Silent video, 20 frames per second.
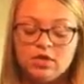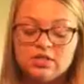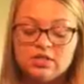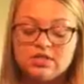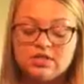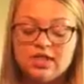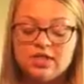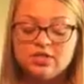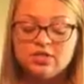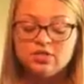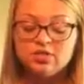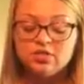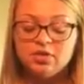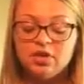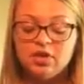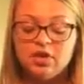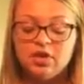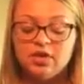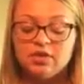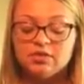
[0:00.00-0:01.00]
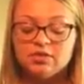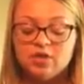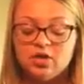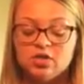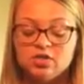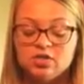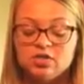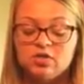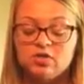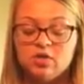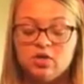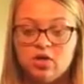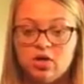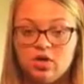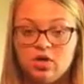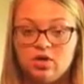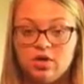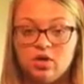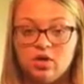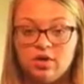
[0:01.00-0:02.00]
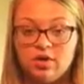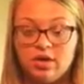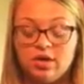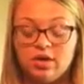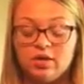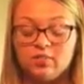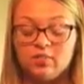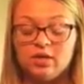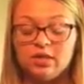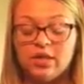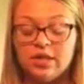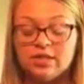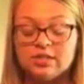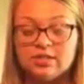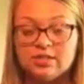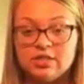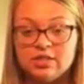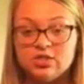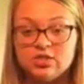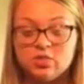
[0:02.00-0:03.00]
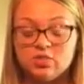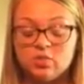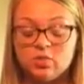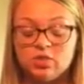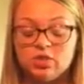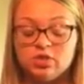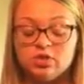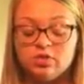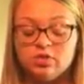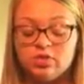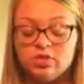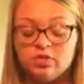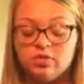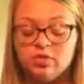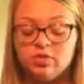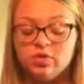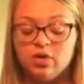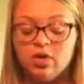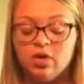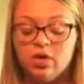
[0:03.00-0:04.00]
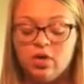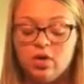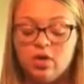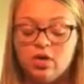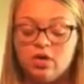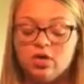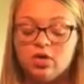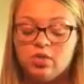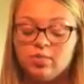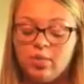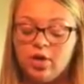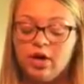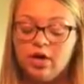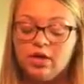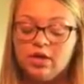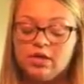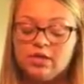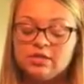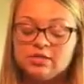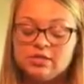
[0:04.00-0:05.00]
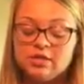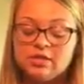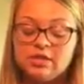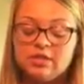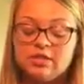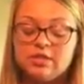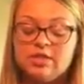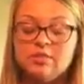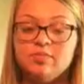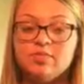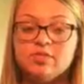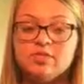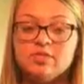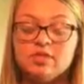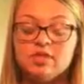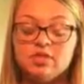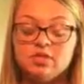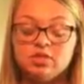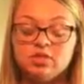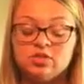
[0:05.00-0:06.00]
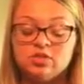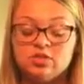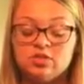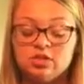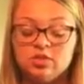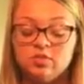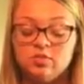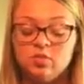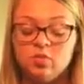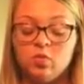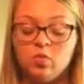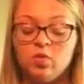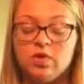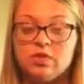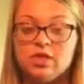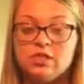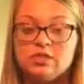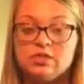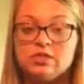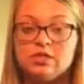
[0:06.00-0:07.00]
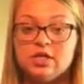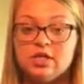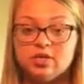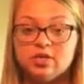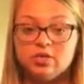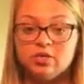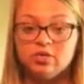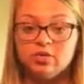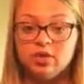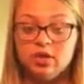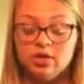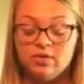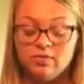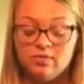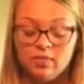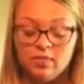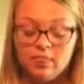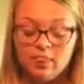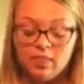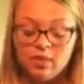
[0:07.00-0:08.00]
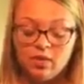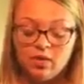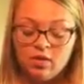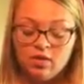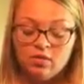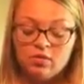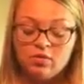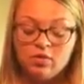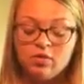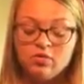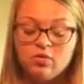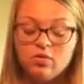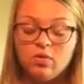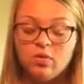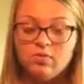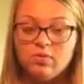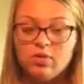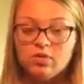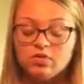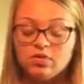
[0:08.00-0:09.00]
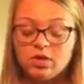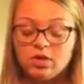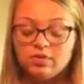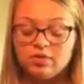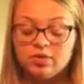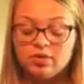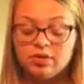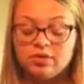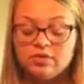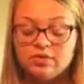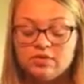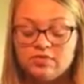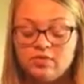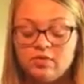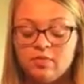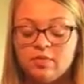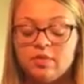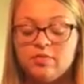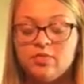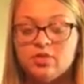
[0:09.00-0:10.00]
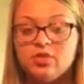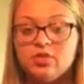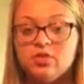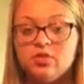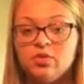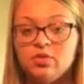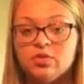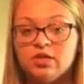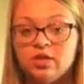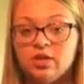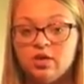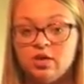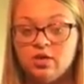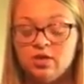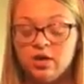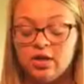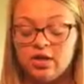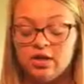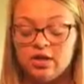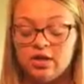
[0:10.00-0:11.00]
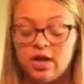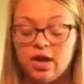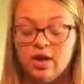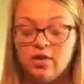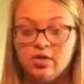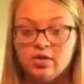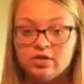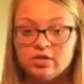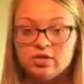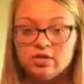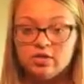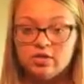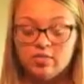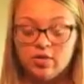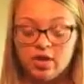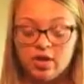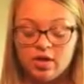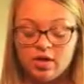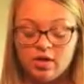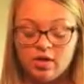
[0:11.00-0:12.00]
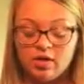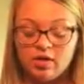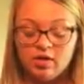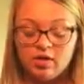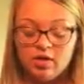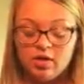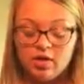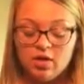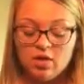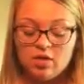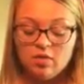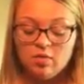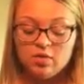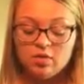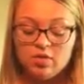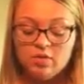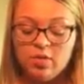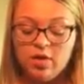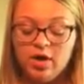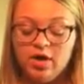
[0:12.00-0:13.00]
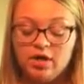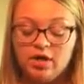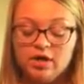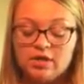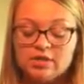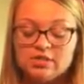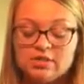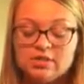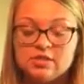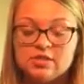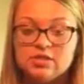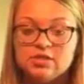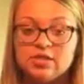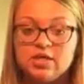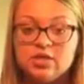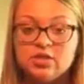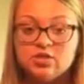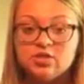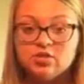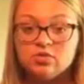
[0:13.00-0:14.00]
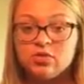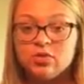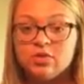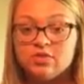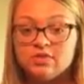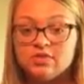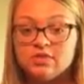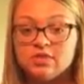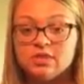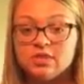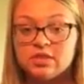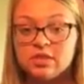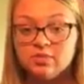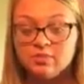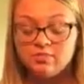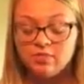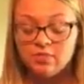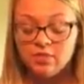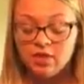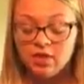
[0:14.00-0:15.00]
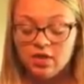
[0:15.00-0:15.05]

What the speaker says: Stage 3 is also non-REM like stages 1 and 2. Your body is in the deepest stage of sleep when in stage 3. Growth hormones are released from the pituitary gland out into the body. When the body is in stage 3 of sleep,